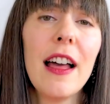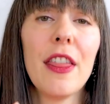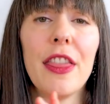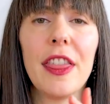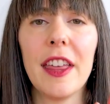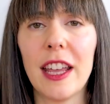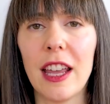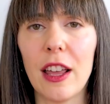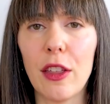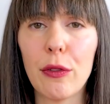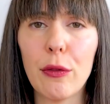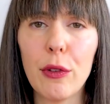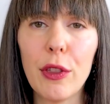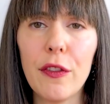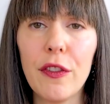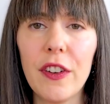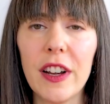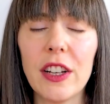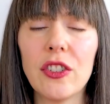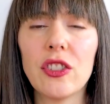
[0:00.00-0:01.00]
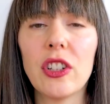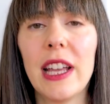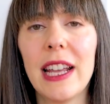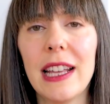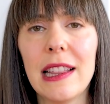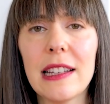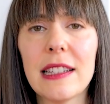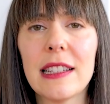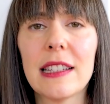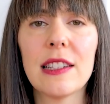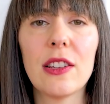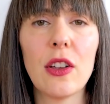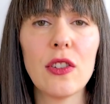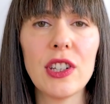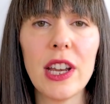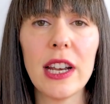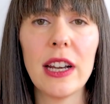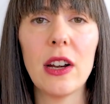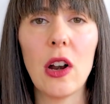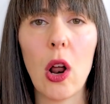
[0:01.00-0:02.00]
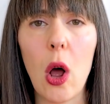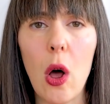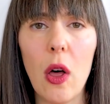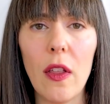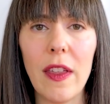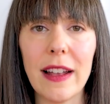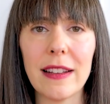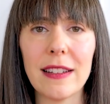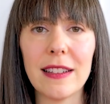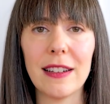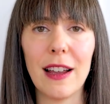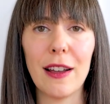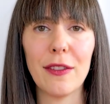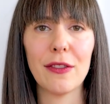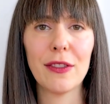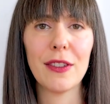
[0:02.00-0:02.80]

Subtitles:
thinking through the financial aid that's associated, all that stuff.